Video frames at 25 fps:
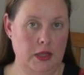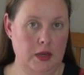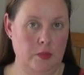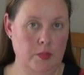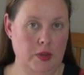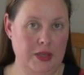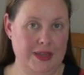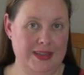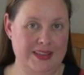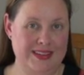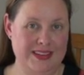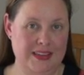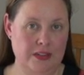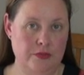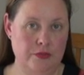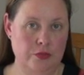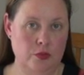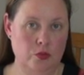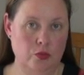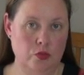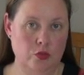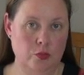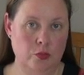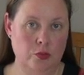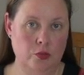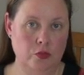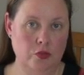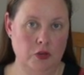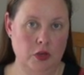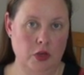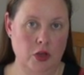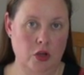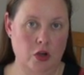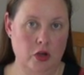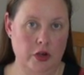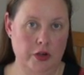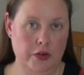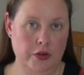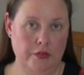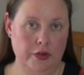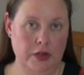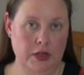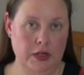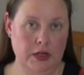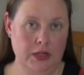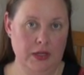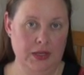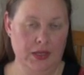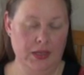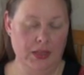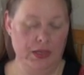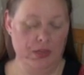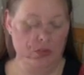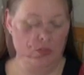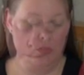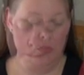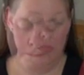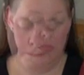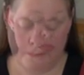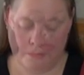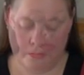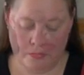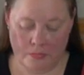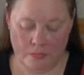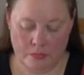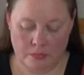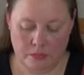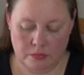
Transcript: and make it difficult to put the liner in later on.